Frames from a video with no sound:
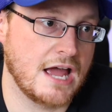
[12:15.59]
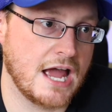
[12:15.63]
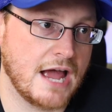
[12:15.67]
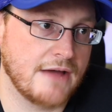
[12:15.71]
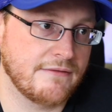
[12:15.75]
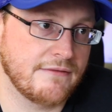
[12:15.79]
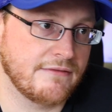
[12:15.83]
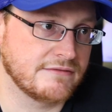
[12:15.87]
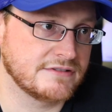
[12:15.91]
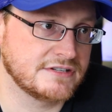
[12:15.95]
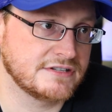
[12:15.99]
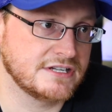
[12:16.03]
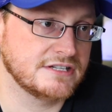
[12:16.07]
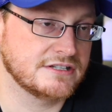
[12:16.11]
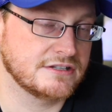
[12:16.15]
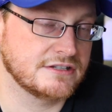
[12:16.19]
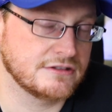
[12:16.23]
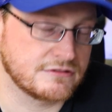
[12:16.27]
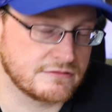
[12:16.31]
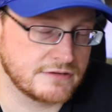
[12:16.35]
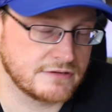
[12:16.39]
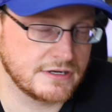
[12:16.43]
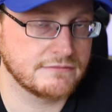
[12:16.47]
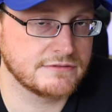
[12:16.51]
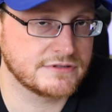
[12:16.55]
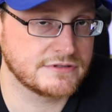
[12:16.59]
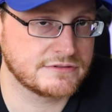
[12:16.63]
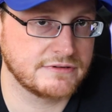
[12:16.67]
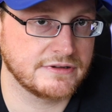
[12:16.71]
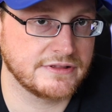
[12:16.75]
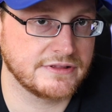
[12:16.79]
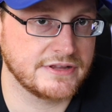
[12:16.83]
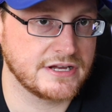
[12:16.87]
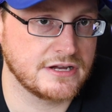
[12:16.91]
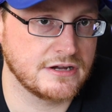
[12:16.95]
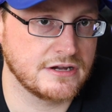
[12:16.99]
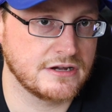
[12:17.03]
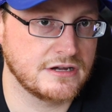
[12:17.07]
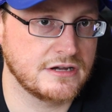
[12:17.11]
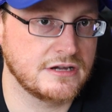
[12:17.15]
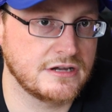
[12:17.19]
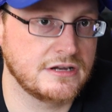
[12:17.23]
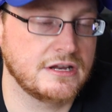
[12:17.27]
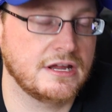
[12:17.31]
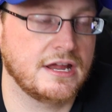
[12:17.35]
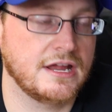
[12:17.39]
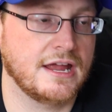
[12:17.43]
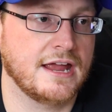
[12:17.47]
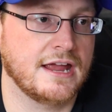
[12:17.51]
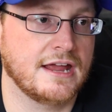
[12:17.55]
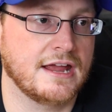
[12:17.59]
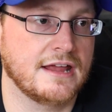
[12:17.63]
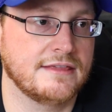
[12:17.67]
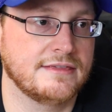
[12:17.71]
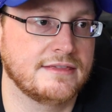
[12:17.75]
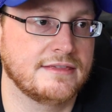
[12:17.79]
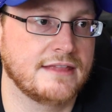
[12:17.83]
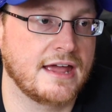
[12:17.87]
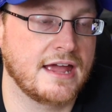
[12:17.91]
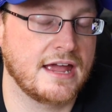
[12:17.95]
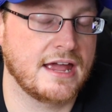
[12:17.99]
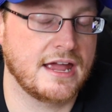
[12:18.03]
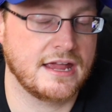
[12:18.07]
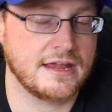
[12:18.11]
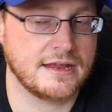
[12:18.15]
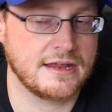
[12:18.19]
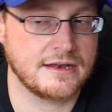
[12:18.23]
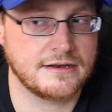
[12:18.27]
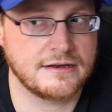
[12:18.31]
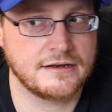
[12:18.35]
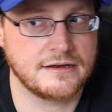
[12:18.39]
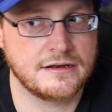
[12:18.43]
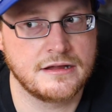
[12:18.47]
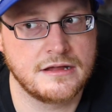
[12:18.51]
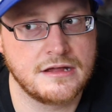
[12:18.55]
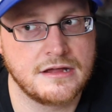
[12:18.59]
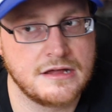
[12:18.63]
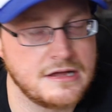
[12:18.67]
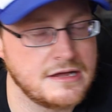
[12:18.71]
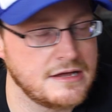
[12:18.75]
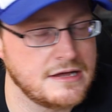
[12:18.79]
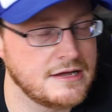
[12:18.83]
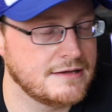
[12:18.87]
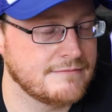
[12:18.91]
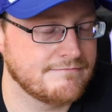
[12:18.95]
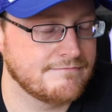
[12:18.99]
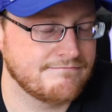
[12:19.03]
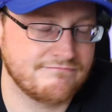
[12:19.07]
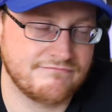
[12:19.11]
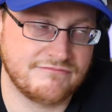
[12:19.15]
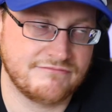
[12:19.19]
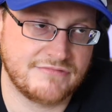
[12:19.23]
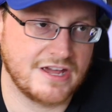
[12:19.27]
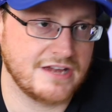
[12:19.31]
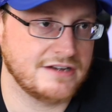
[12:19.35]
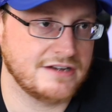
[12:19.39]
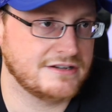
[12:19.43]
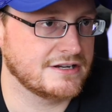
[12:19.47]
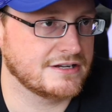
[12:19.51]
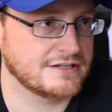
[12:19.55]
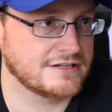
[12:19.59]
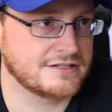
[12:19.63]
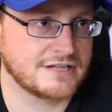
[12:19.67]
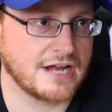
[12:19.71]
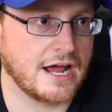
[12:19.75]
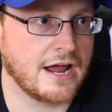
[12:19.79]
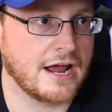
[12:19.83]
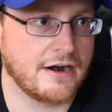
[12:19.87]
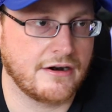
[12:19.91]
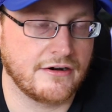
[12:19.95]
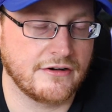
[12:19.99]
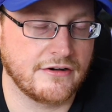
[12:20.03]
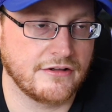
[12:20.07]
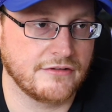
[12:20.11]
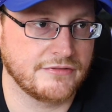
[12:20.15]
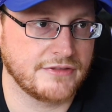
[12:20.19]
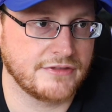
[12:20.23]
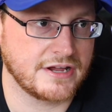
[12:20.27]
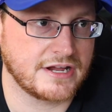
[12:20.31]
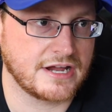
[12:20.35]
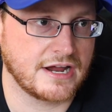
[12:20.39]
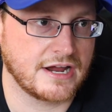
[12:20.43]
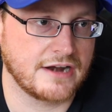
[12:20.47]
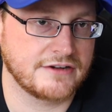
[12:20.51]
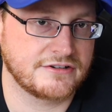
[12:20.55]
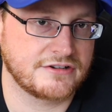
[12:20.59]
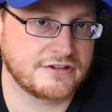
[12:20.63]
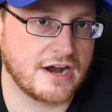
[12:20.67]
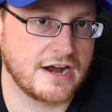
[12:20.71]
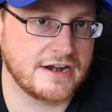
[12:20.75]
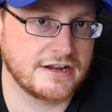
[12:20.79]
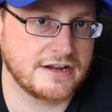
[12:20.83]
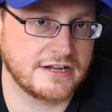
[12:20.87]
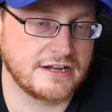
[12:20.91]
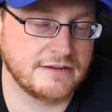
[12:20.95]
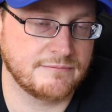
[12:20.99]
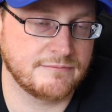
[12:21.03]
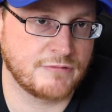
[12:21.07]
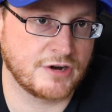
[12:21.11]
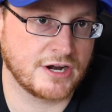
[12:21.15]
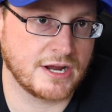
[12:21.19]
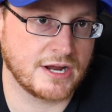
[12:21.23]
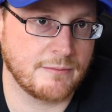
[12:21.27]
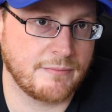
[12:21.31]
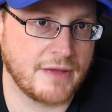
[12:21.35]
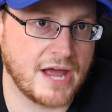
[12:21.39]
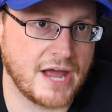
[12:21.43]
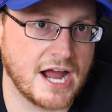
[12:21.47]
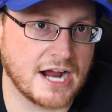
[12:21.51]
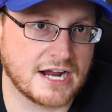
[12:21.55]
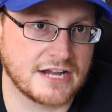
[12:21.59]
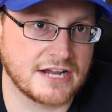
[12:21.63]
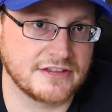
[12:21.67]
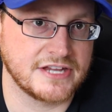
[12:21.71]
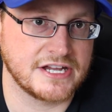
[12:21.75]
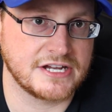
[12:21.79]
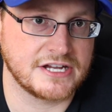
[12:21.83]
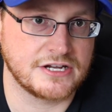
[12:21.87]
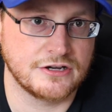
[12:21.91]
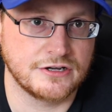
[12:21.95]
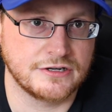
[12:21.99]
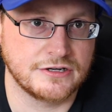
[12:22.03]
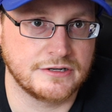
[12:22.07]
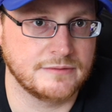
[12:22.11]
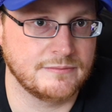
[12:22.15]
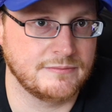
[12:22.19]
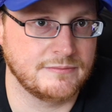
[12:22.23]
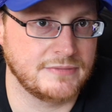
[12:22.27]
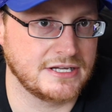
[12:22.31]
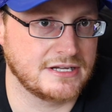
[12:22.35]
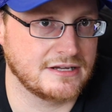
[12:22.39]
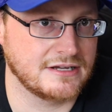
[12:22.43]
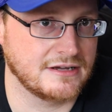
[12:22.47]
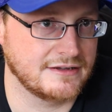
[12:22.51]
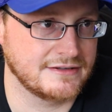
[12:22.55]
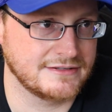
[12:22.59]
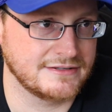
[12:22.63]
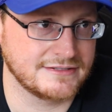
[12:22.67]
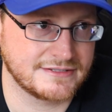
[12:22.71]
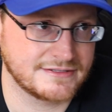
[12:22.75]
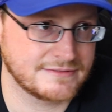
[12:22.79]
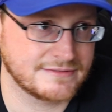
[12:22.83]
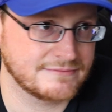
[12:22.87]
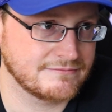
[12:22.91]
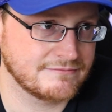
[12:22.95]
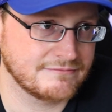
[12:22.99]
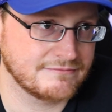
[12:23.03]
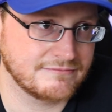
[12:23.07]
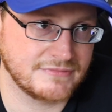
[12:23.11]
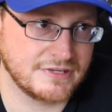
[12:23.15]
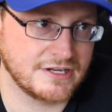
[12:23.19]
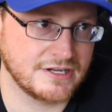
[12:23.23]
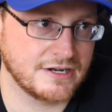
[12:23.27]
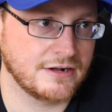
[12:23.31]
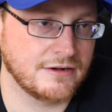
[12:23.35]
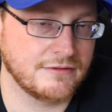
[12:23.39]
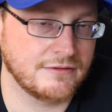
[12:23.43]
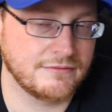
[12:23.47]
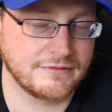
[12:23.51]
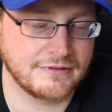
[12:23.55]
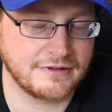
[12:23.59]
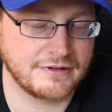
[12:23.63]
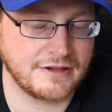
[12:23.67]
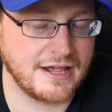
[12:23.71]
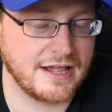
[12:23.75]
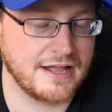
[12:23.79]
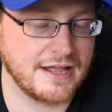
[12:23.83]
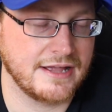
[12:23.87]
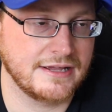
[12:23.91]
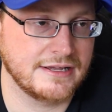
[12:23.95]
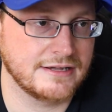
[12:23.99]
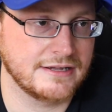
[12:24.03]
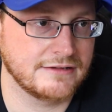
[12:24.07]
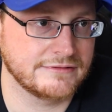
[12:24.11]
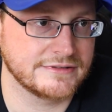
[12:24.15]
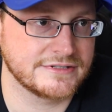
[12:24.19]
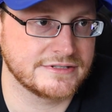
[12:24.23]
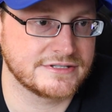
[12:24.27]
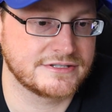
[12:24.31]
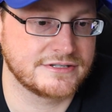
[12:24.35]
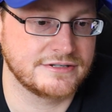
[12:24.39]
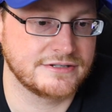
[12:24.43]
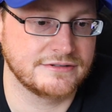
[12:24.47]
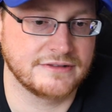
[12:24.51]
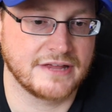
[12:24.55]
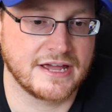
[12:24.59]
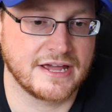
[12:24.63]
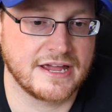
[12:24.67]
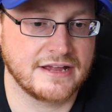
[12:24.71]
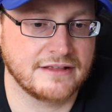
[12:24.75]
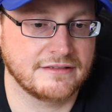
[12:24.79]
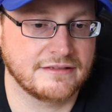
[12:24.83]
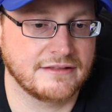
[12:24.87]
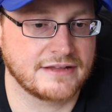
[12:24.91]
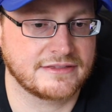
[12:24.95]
Half of season 3 was really good, and then they just, I don't know, they tried to bring it back and they couldn't because, hey, it was too late.